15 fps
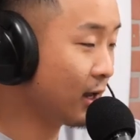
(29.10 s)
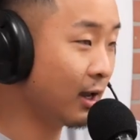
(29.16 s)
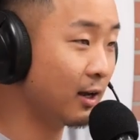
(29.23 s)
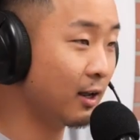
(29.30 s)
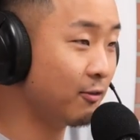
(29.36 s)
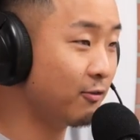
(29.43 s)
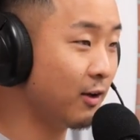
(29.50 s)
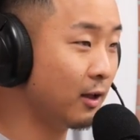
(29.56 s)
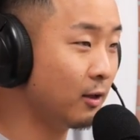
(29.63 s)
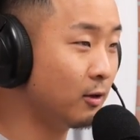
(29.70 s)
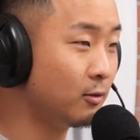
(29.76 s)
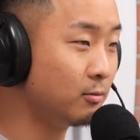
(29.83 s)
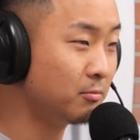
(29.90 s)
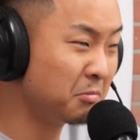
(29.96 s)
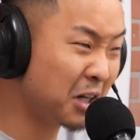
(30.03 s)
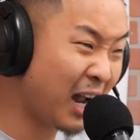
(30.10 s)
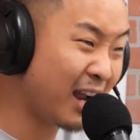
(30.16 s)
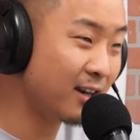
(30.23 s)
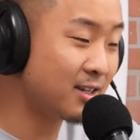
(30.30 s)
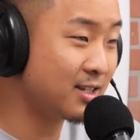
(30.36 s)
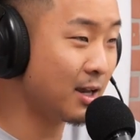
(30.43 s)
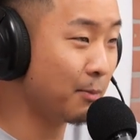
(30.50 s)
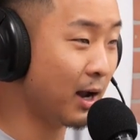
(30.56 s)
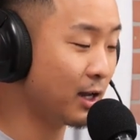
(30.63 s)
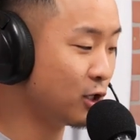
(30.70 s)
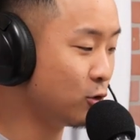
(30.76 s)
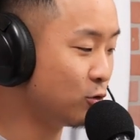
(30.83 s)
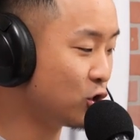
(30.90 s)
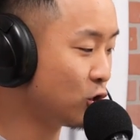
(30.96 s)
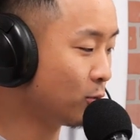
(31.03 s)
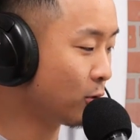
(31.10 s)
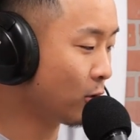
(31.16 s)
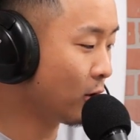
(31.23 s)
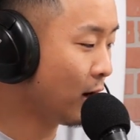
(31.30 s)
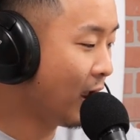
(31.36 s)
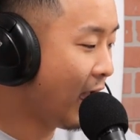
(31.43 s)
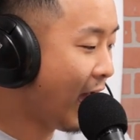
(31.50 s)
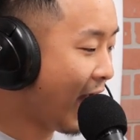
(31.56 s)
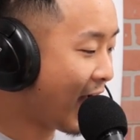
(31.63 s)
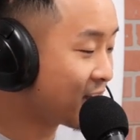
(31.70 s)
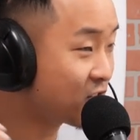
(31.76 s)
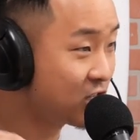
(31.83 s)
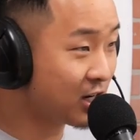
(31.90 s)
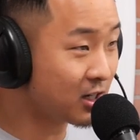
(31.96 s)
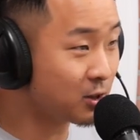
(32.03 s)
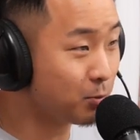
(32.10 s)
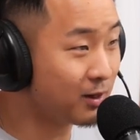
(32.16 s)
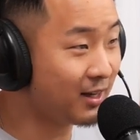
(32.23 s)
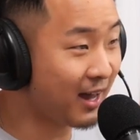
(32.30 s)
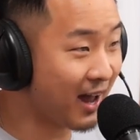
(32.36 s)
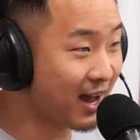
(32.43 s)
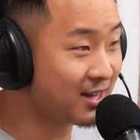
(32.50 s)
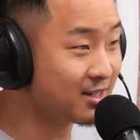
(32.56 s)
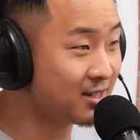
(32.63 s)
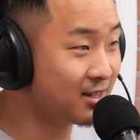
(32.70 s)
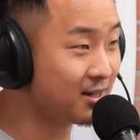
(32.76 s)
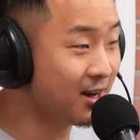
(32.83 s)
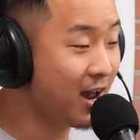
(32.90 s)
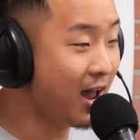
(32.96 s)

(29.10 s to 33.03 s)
and a fellow kind of semi YouTuber, has just been casted